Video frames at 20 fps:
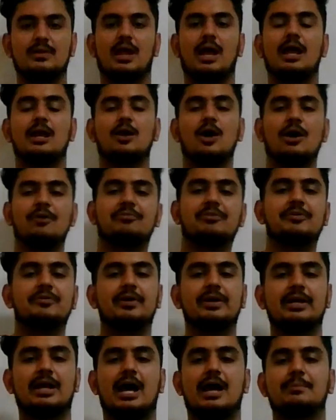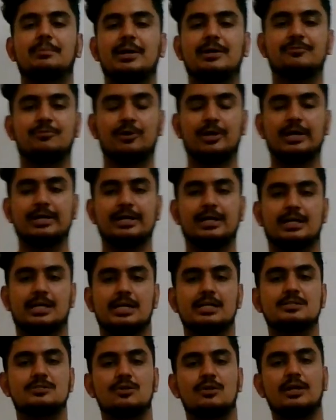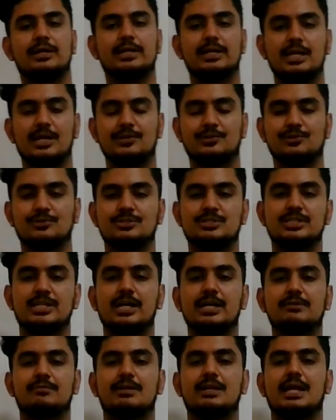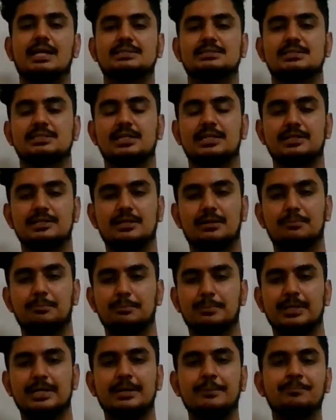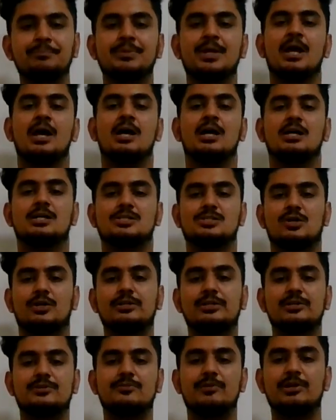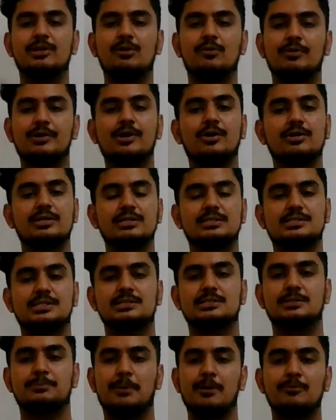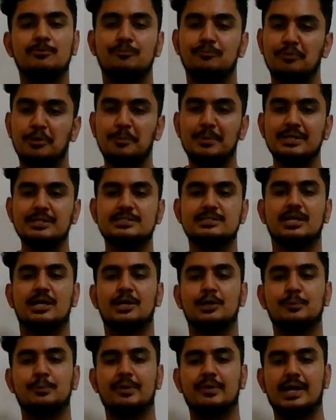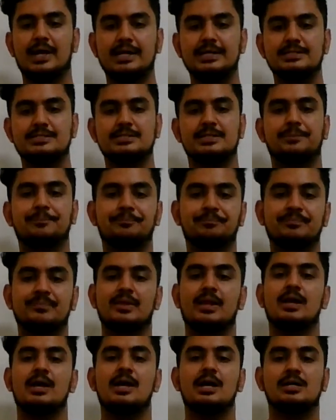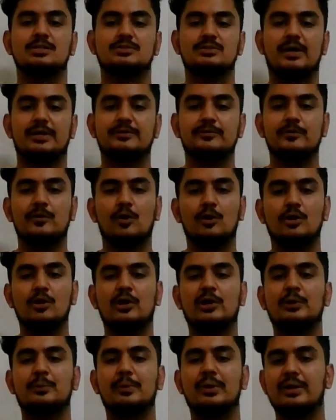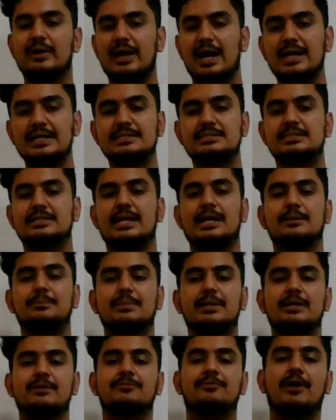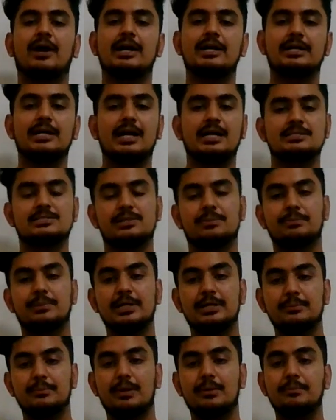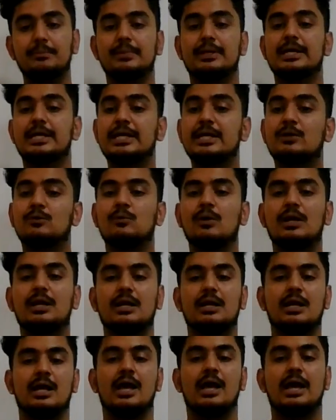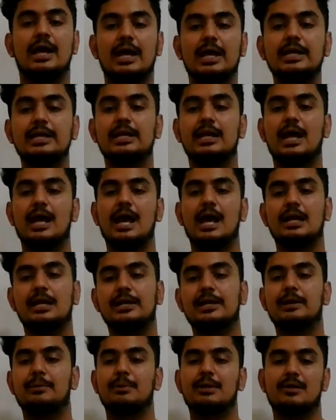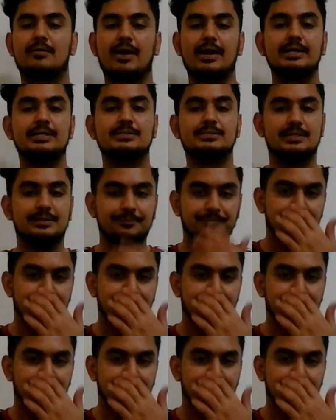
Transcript: Hello everyone, I'm Advocate Akhil Solanki, Associate with LEXIS AND COMPANY. So in this video, we're going to discuss about women's human rights. So as we all know, human rights can be defined as the minimum, equal, inalienable rights,